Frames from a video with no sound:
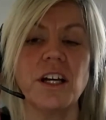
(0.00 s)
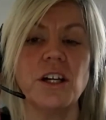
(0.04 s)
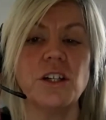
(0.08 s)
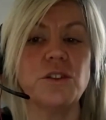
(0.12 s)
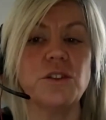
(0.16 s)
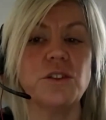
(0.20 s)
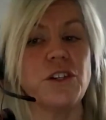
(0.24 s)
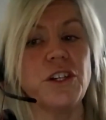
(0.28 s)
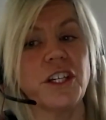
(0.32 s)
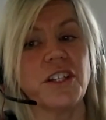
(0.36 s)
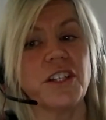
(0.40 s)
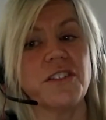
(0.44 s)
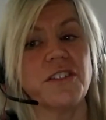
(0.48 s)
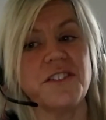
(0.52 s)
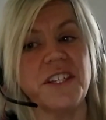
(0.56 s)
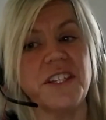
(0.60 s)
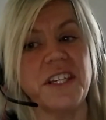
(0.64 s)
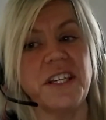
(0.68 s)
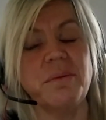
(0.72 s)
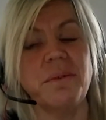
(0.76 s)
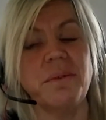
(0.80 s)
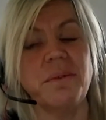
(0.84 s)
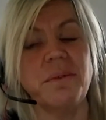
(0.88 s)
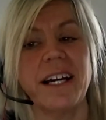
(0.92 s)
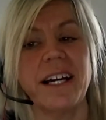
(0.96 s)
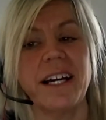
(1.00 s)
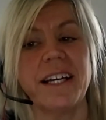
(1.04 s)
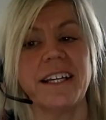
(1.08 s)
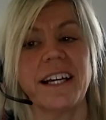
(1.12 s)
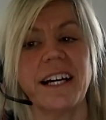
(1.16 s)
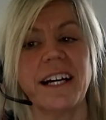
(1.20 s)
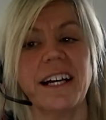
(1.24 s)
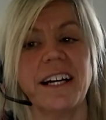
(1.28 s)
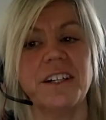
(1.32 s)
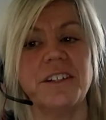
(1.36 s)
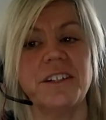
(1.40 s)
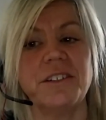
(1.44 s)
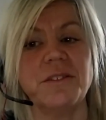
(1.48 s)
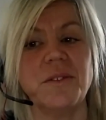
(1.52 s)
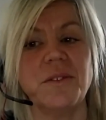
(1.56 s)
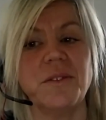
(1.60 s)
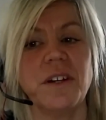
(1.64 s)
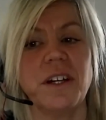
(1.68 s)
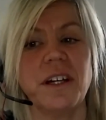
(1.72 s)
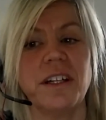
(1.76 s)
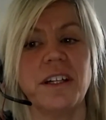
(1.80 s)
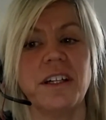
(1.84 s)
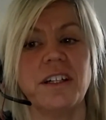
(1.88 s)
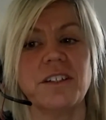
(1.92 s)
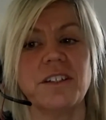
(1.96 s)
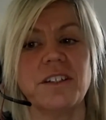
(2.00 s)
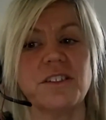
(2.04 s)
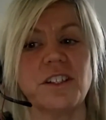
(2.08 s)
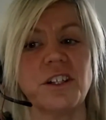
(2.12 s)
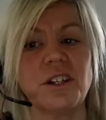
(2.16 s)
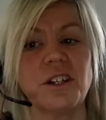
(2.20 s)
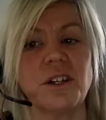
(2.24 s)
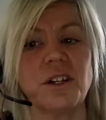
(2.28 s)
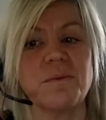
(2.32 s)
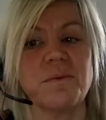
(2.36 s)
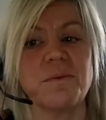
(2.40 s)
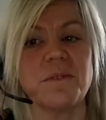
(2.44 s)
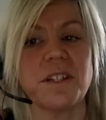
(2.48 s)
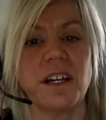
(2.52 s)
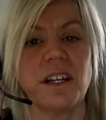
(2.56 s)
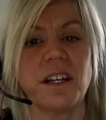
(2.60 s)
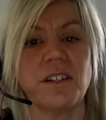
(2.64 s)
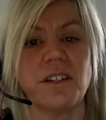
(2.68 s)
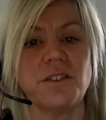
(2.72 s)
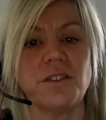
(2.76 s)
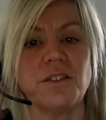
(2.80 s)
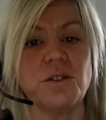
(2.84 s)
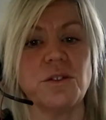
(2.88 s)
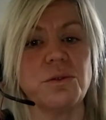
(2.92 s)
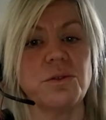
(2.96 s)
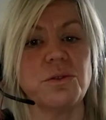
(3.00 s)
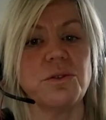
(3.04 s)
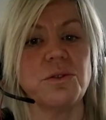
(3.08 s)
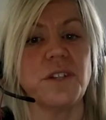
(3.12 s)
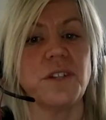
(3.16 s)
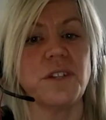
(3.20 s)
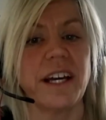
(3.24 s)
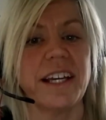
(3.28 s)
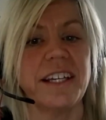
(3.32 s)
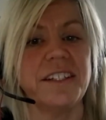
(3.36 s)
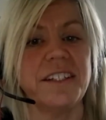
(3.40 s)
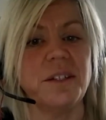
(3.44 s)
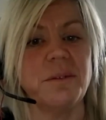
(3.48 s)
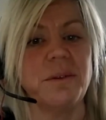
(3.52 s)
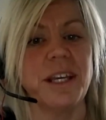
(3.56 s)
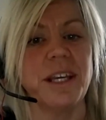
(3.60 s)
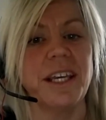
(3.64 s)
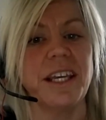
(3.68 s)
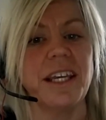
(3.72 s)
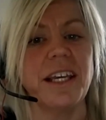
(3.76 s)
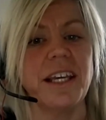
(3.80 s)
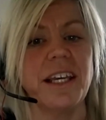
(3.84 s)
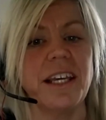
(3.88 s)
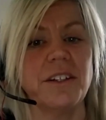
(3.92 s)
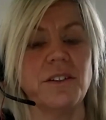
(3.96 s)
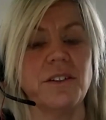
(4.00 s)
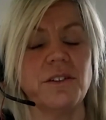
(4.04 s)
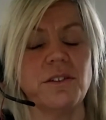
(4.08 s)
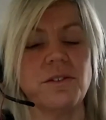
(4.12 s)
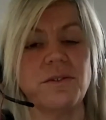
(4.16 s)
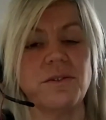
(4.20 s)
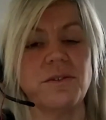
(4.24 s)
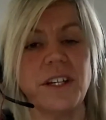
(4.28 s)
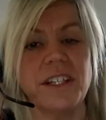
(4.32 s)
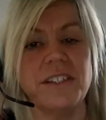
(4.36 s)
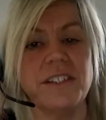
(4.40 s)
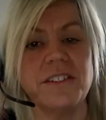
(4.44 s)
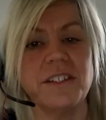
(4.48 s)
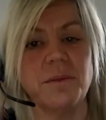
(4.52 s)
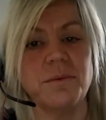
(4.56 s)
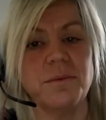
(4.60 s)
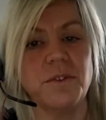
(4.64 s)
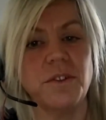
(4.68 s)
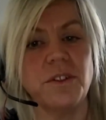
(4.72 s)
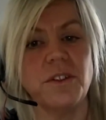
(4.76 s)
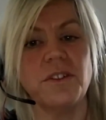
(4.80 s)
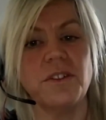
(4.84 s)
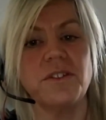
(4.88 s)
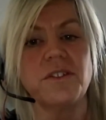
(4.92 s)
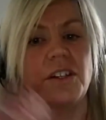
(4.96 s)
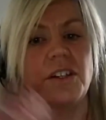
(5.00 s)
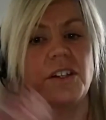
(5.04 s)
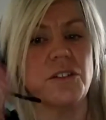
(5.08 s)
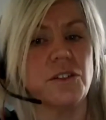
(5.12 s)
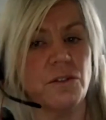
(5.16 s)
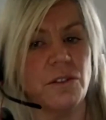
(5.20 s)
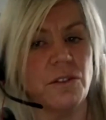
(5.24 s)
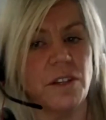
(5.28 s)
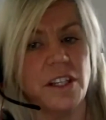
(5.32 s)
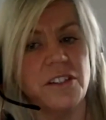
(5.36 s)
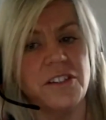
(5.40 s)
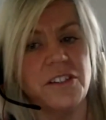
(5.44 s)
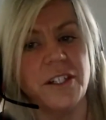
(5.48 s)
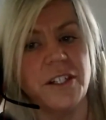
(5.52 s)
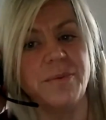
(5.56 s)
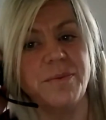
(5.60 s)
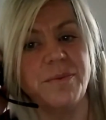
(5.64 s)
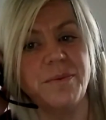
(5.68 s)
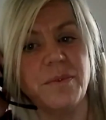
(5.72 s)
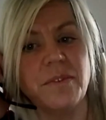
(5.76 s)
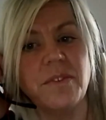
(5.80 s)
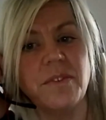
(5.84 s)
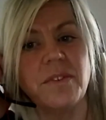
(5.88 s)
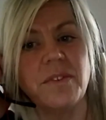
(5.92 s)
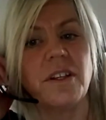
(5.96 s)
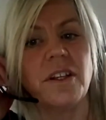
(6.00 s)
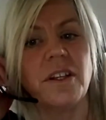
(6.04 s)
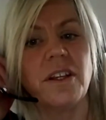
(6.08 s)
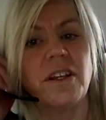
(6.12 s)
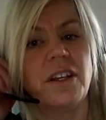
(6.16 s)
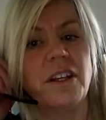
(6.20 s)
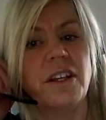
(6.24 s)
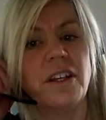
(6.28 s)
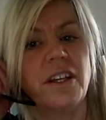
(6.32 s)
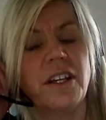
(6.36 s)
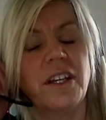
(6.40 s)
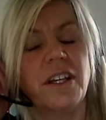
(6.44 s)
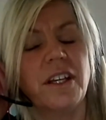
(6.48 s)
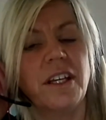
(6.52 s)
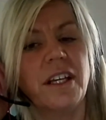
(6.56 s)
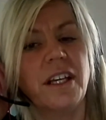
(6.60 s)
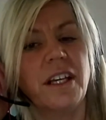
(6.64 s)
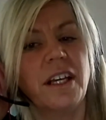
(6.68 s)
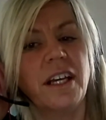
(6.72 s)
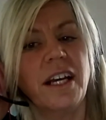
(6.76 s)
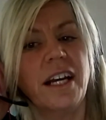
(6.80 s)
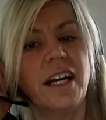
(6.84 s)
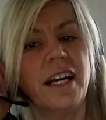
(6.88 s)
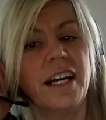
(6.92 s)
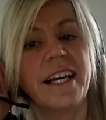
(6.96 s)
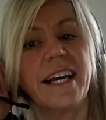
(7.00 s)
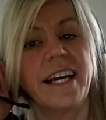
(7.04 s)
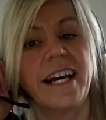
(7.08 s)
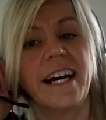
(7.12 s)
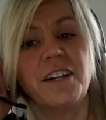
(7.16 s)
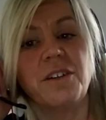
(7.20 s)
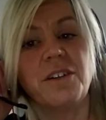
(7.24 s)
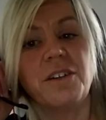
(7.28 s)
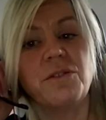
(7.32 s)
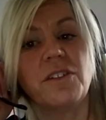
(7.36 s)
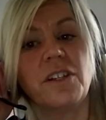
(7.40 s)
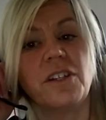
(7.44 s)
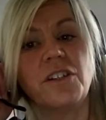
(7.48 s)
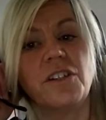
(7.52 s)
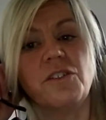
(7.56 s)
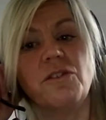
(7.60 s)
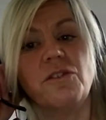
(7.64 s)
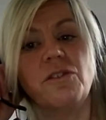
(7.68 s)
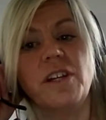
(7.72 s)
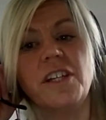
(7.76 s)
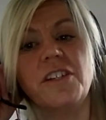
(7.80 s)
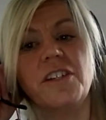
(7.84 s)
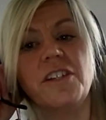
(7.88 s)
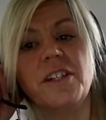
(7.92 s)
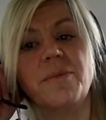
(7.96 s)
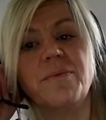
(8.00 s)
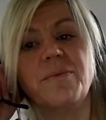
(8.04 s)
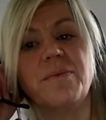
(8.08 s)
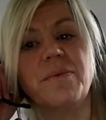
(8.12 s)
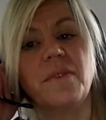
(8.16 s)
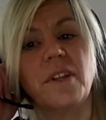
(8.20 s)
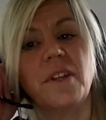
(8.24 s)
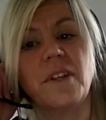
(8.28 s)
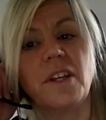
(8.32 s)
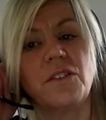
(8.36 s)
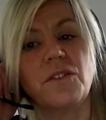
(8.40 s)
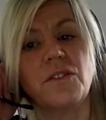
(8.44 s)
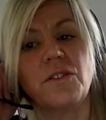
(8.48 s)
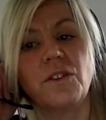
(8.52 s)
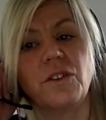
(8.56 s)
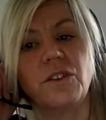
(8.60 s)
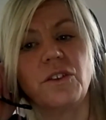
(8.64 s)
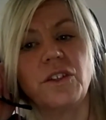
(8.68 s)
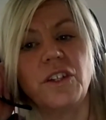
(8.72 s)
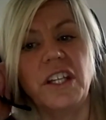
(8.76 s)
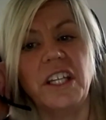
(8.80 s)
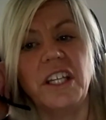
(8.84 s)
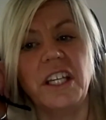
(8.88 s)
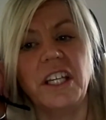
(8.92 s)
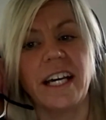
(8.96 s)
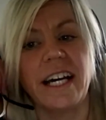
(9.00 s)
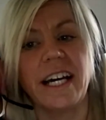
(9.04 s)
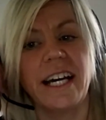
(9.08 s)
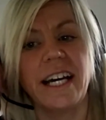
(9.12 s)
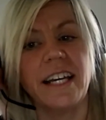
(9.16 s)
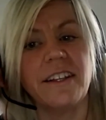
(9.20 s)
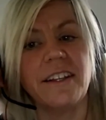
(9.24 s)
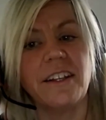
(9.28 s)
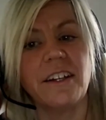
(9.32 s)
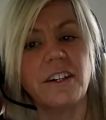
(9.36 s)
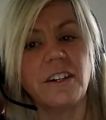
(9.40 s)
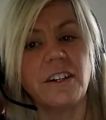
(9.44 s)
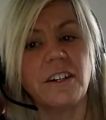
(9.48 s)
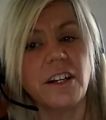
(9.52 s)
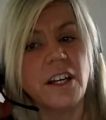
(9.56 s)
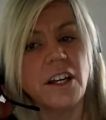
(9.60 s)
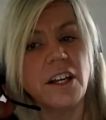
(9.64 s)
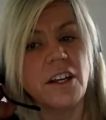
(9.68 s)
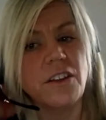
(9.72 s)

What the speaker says: So you can see why Carol, in her circumstance, chose to hide away and not face up to the situation. And Carol's situation is not unique either.